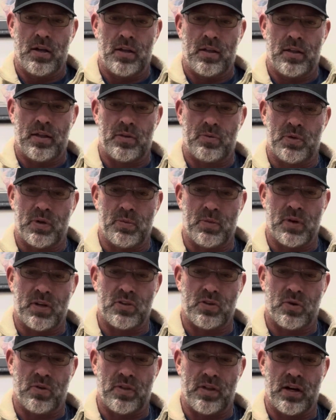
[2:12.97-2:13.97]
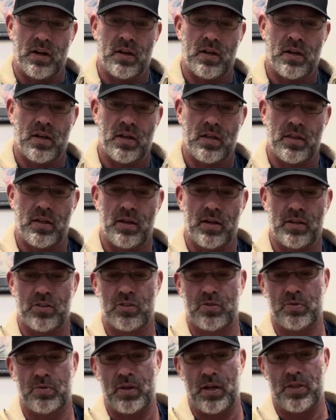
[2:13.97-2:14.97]
That's pretty much over there. Then I
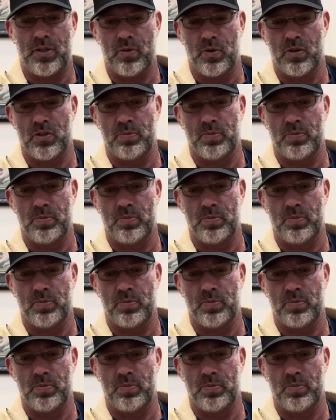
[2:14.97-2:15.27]
threw a